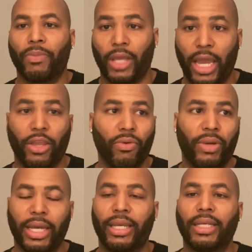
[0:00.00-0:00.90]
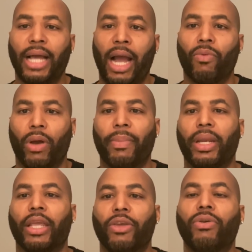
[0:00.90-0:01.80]
and you get these hot women
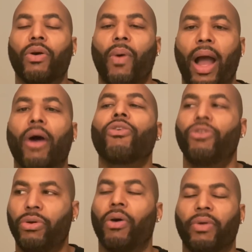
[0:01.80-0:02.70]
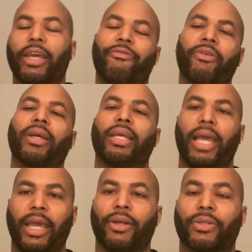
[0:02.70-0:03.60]
and you go out, you gonna get fucking
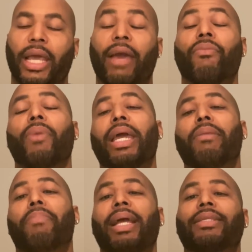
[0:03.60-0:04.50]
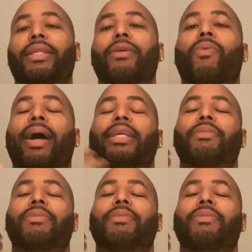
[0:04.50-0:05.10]
haters. And basically why